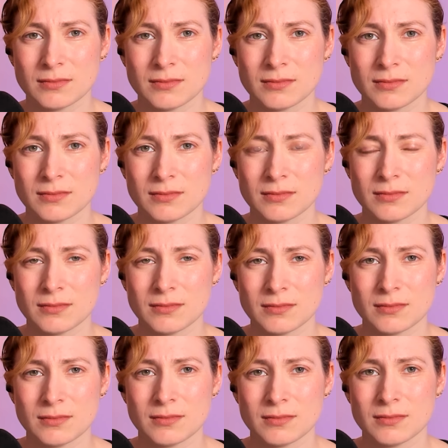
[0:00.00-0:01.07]

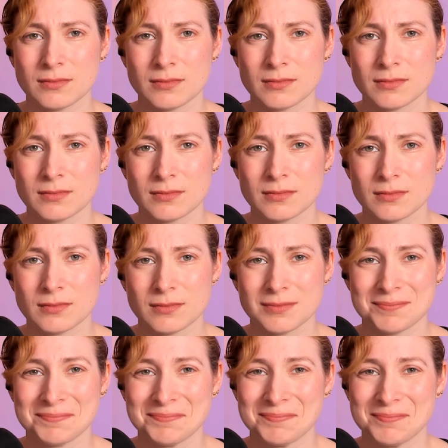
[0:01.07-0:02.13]

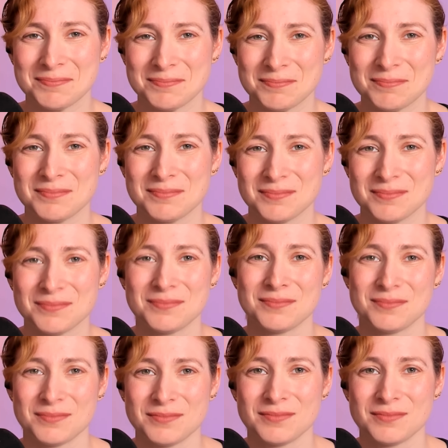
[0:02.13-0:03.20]

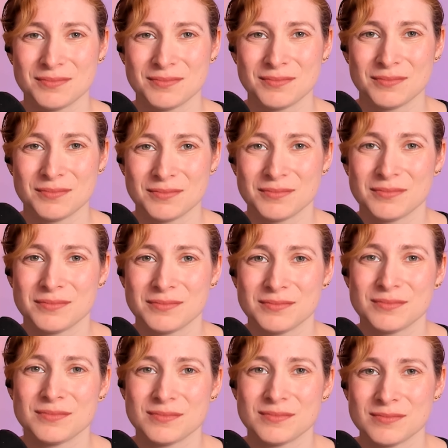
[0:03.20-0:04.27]

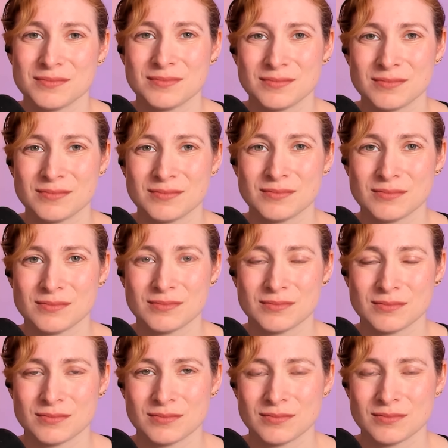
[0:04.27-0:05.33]

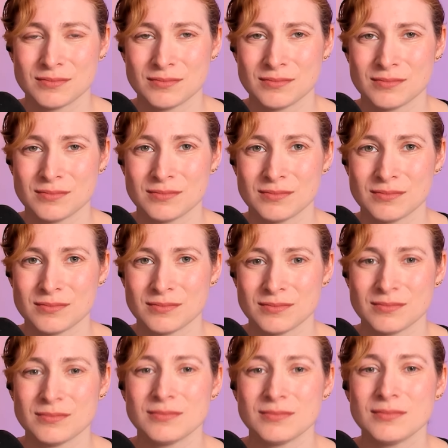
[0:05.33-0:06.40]

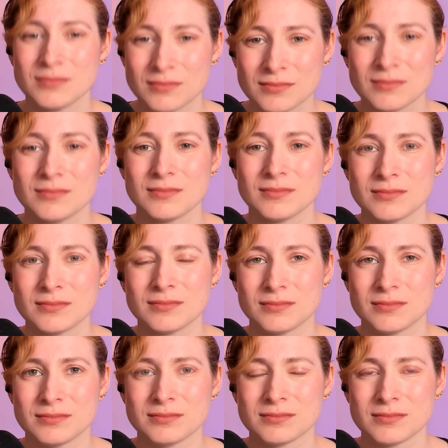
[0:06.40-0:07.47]

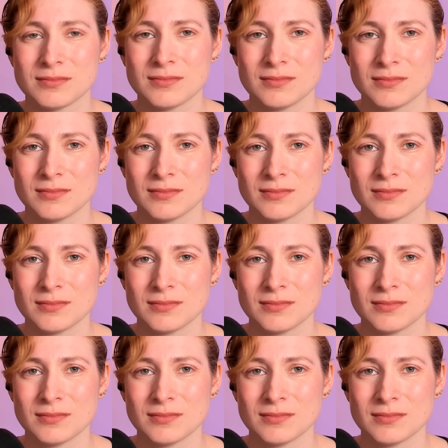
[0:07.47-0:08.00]
[no speech]